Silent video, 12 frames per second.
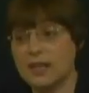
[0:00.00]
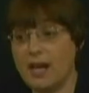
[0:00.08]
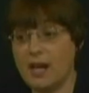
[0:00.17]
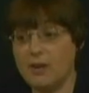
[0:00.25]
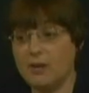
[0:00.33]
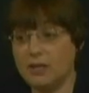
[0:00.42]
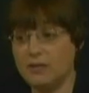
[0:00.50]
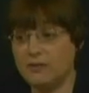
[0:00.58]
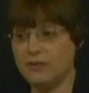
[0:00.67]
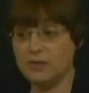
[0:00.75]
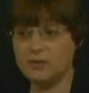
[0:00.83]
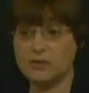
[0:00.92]
how he
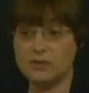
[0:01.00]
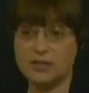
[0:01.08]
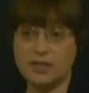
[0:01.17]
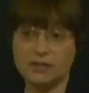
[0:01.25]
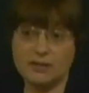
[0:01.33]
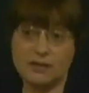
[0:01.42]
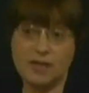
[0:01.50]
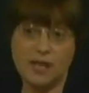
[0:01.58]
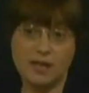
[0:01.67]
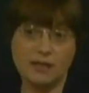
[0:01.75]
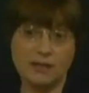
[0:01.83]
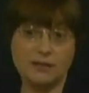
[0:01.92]
feels that
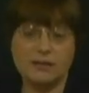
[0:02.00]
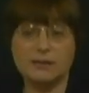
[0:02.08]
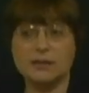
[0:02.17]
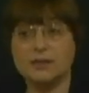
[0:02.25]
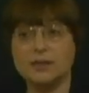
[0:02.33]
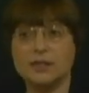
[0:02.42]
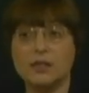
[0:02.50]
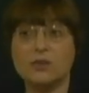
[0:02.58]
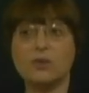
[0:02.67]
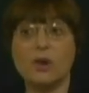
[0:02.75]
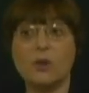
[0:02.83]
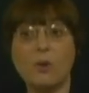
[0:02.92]
they,
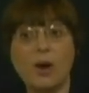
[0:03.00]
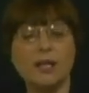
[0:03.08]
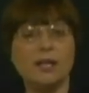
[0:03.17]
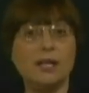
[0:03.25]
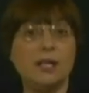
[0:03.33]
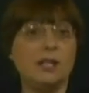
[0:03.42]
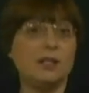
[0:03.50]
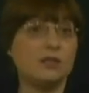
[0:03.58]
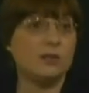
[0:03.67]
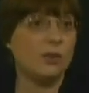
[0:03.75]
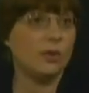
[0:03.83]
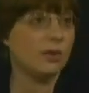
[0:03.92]
through their writings or